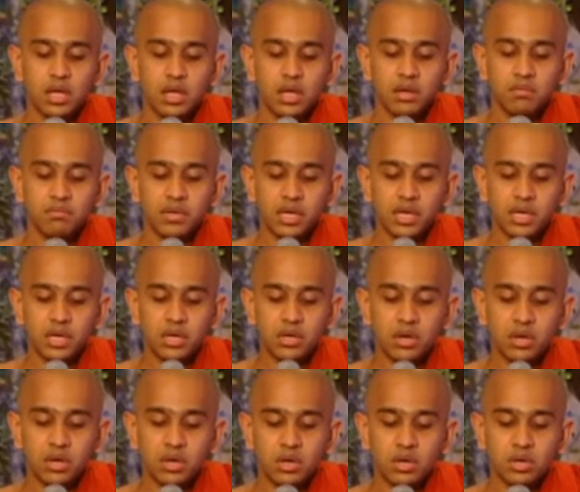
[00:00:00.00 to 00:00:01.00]
May
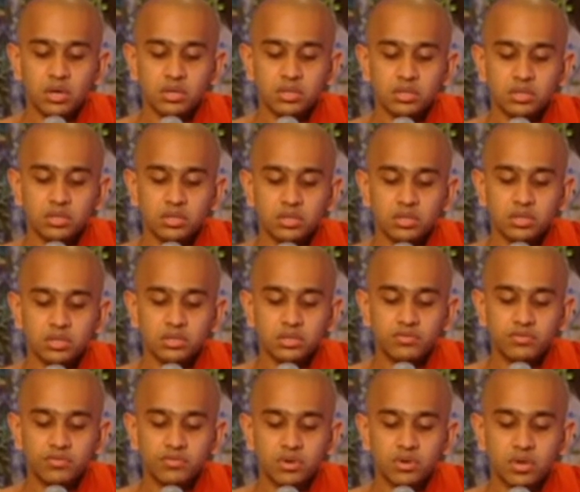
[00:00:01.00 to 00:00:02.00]
all good
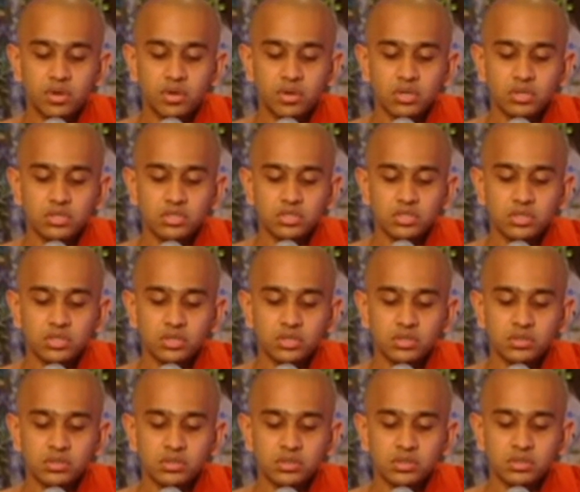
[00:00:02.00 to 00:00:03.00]

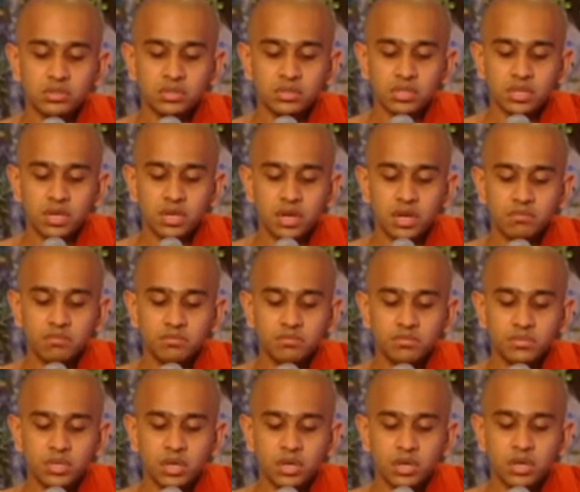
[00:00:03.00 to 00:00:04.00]
fortune come
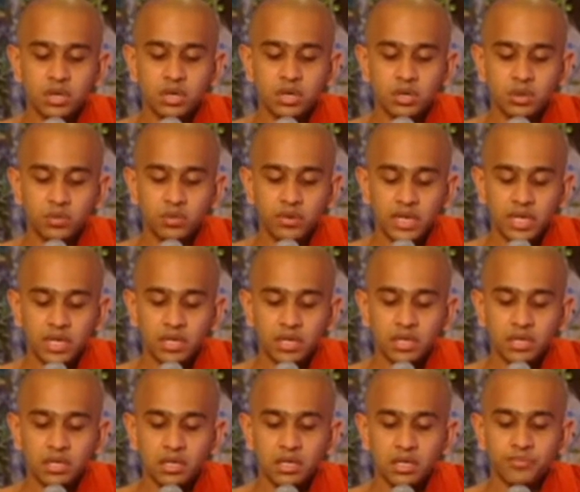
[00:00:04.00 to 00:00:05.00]
your
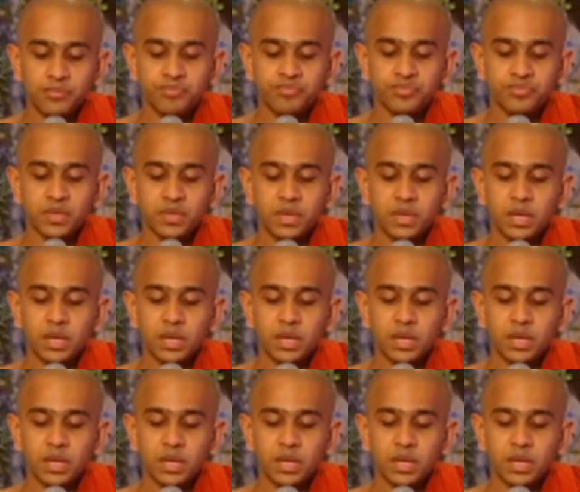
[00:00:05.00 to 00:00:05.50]
way.